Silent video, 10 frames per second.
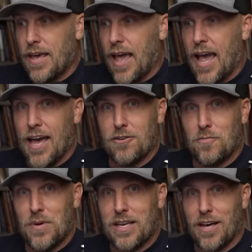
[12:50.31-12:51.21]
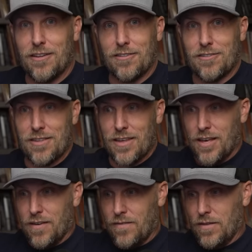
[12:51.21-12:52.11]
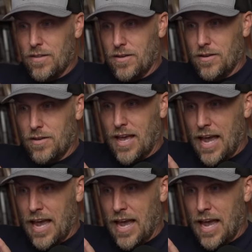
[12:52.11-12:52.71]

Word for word: and because the